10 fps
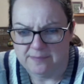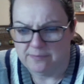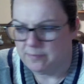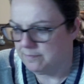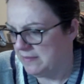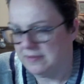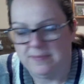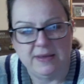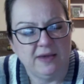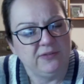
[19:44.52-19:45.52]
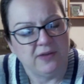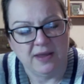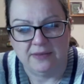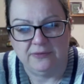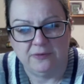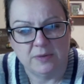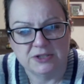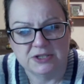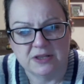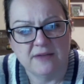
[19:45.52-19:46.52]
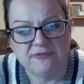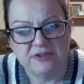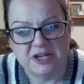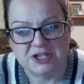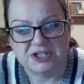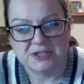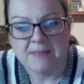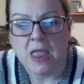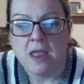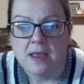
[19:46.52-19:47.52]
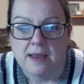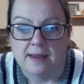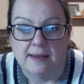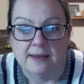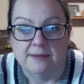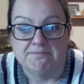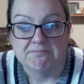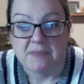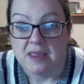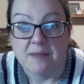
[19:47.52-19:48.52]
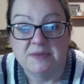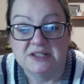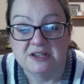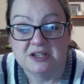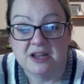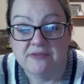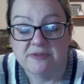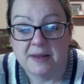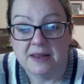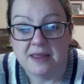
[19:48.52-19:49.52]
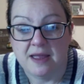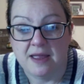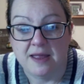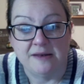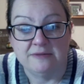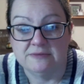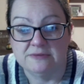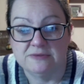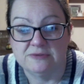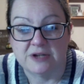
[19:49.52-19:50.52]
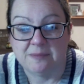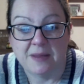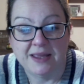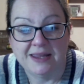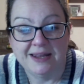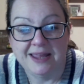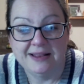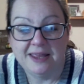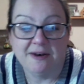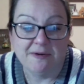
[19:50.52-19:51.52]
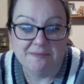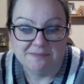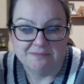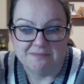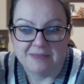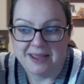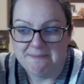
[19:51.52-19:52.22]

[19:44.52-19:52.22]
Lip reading: maybe because I had so much that I've finished. Happy stitching, everybody, and check back in again later. Bye.